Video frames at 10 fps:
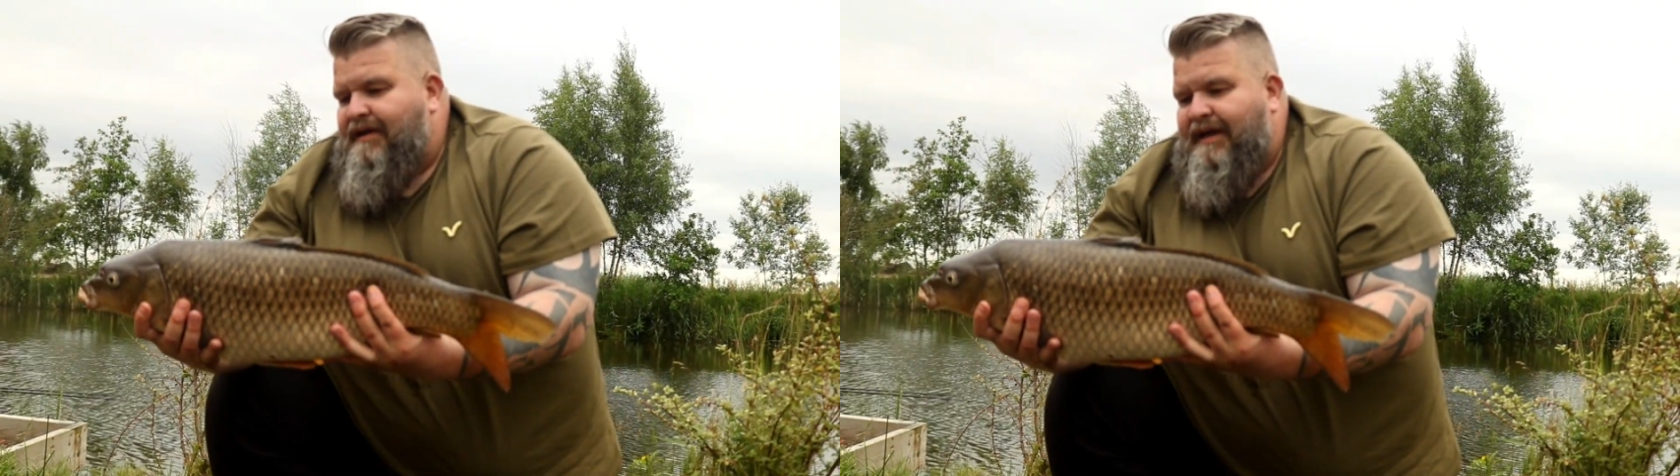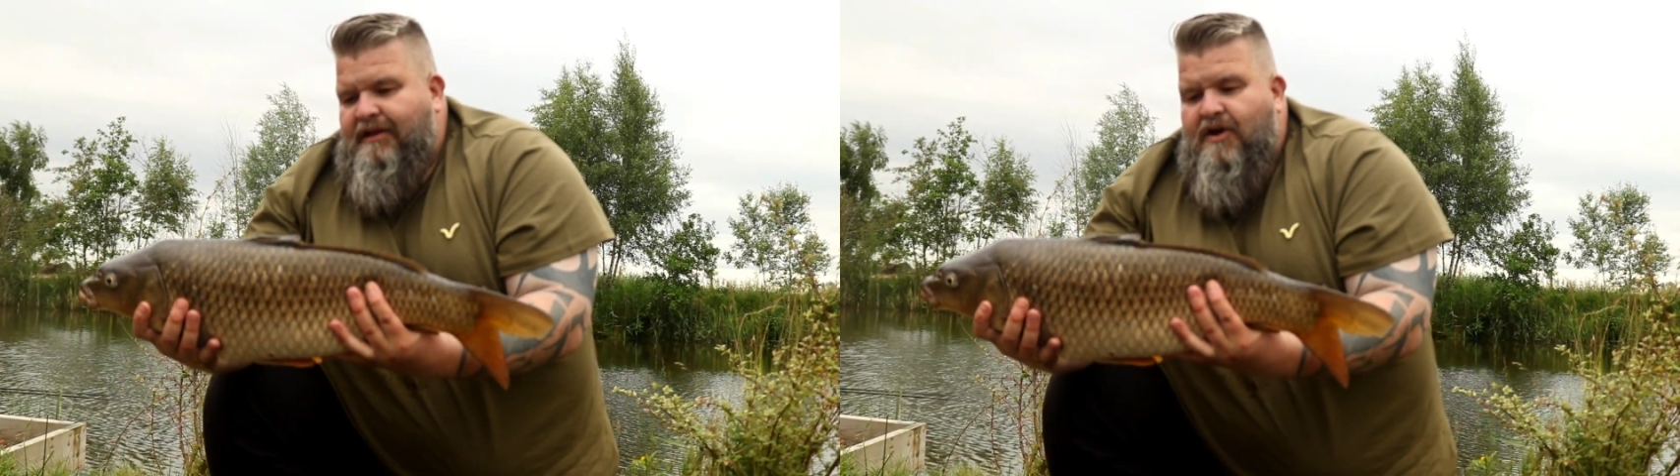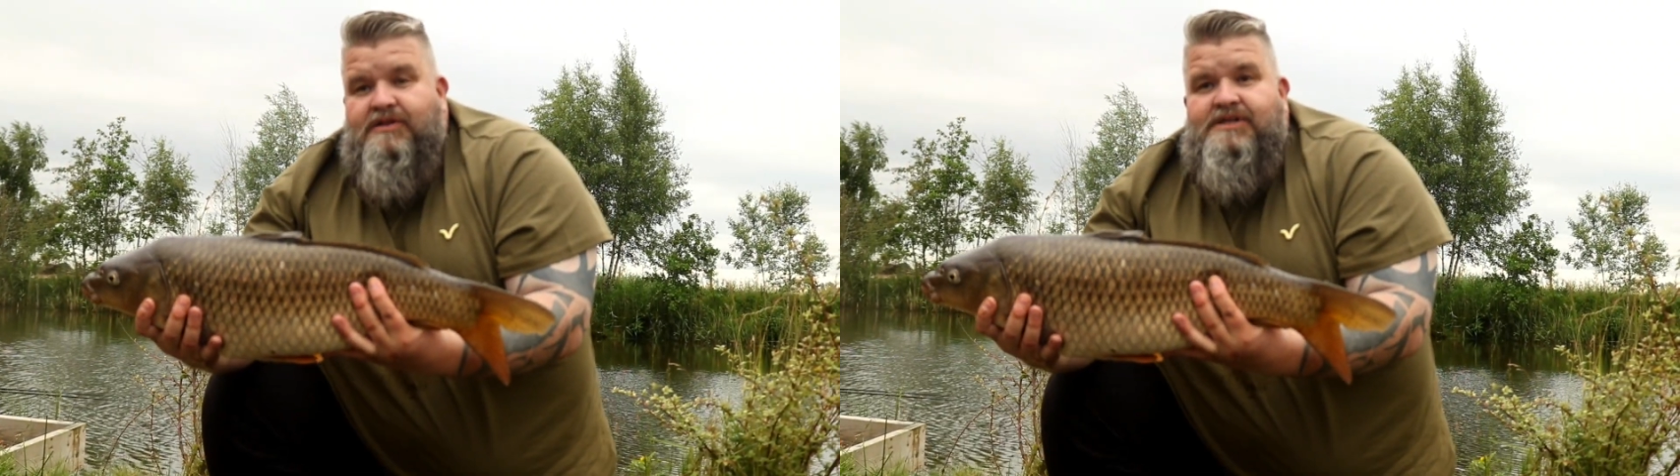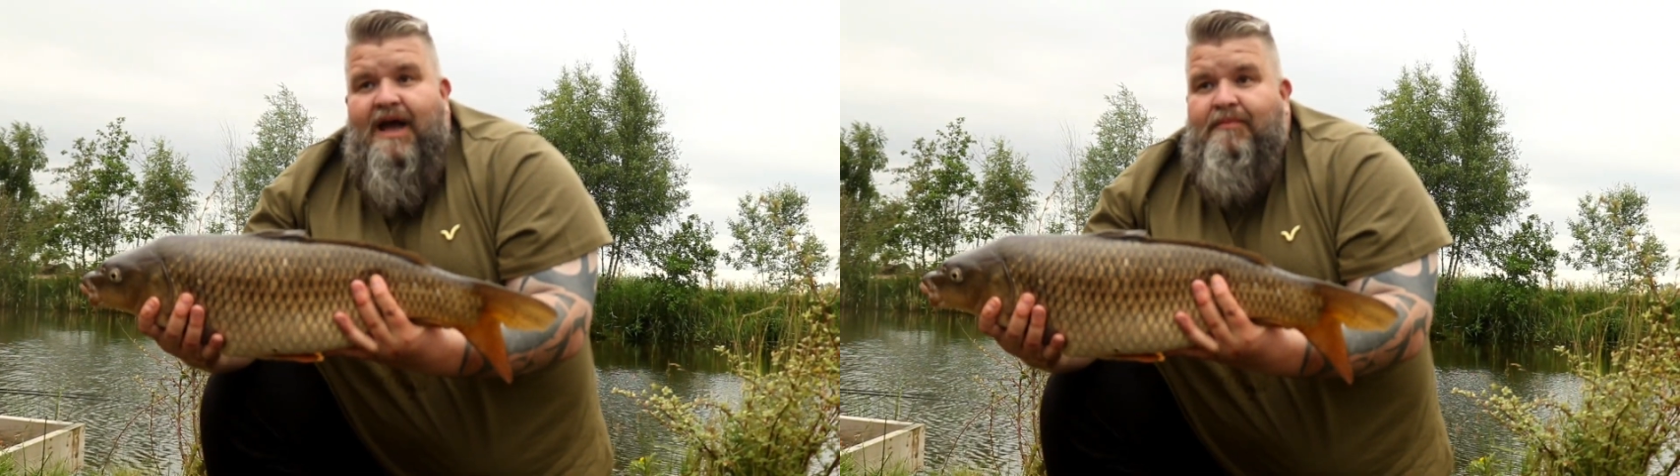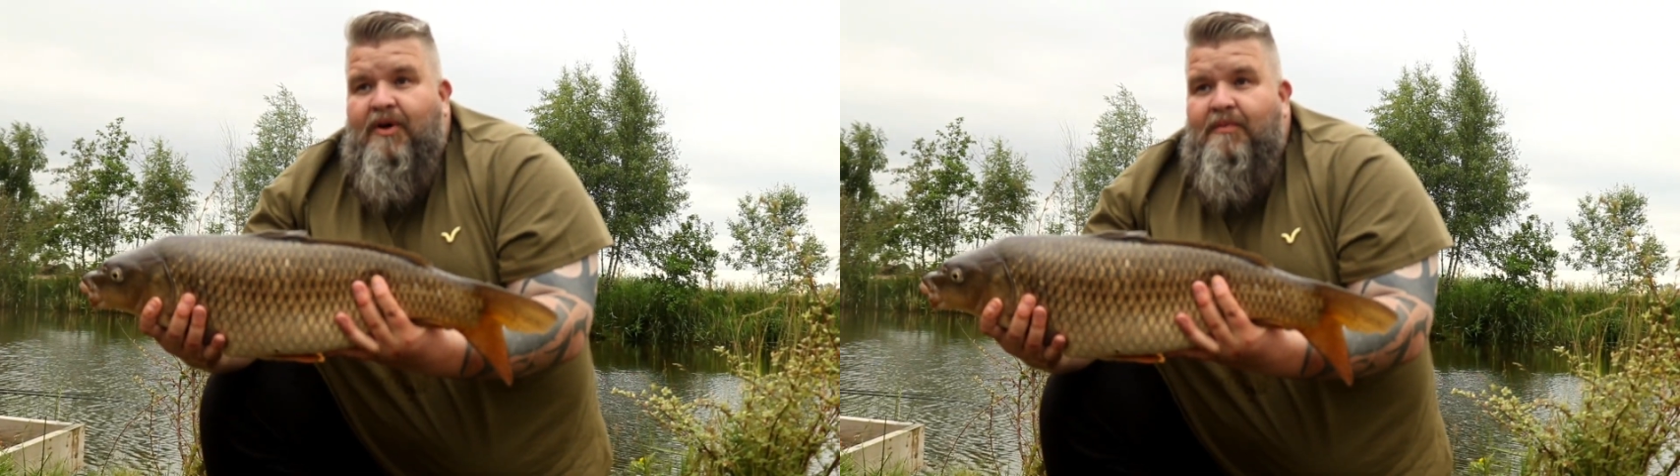Yeah, long
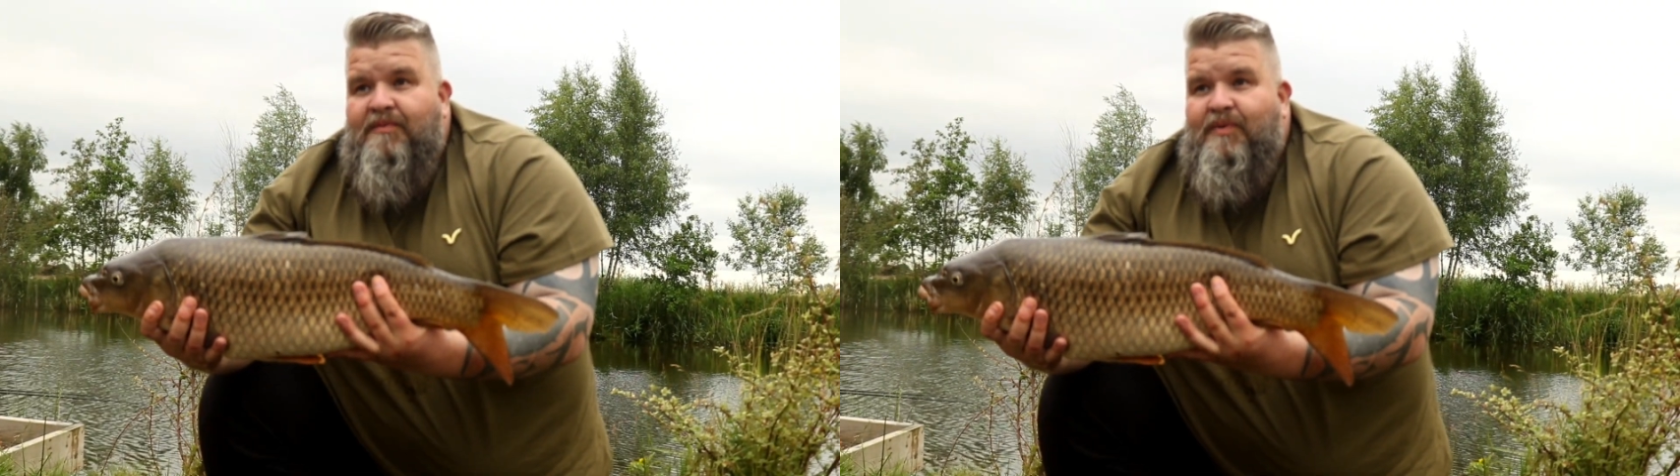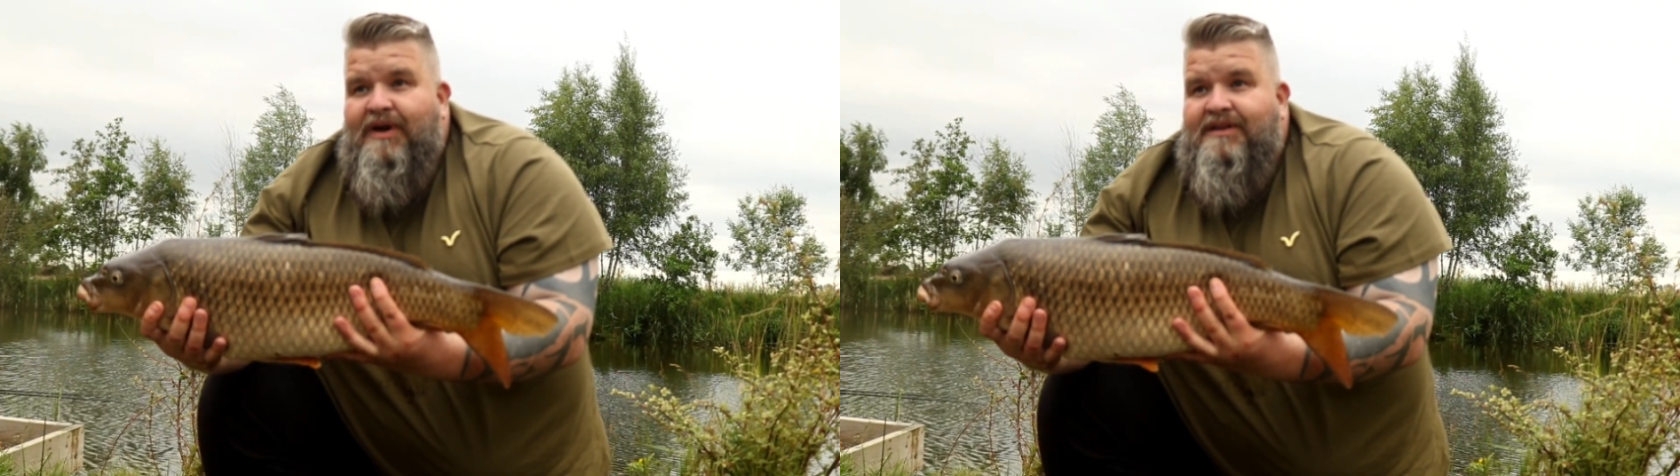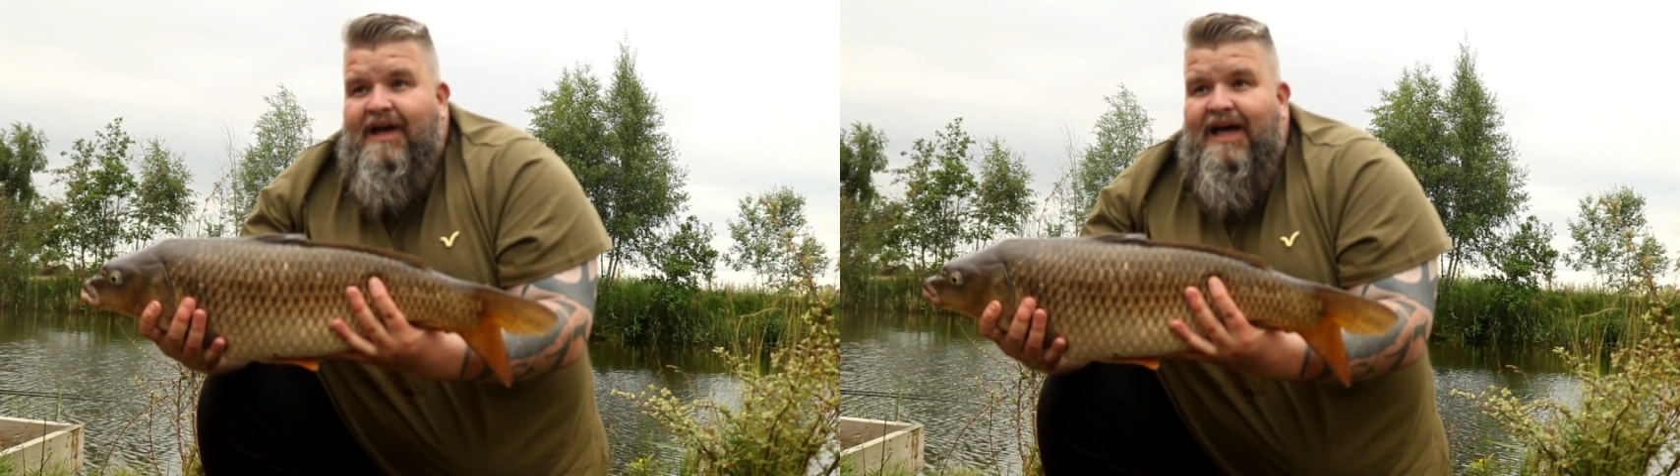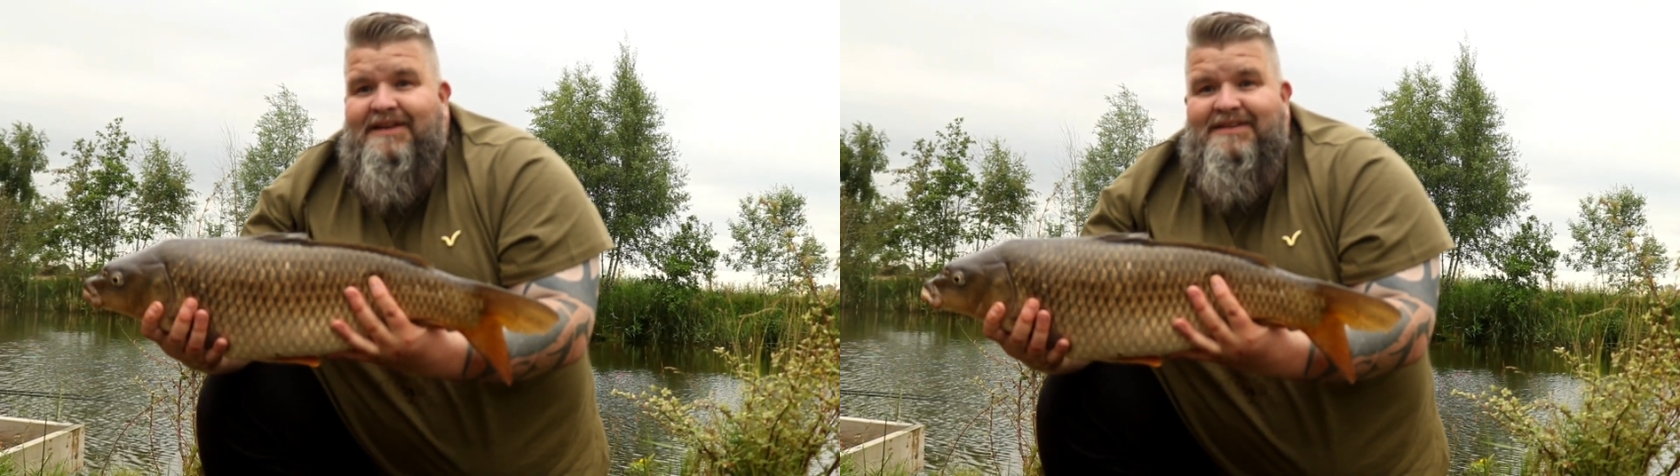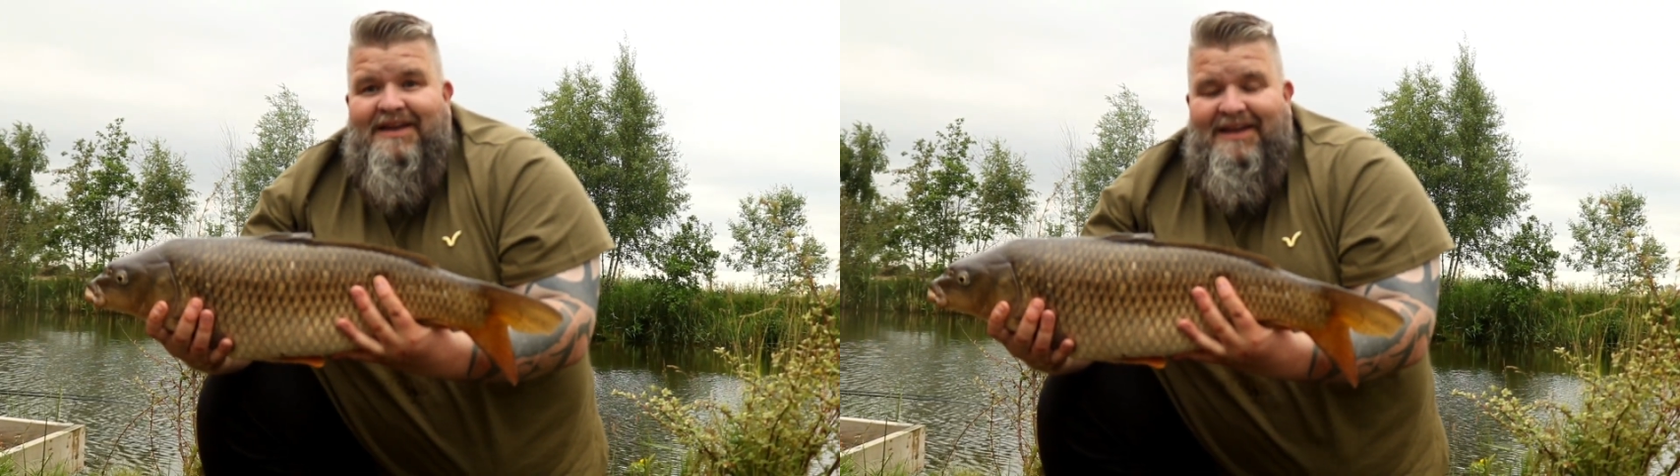time coming, worked hard.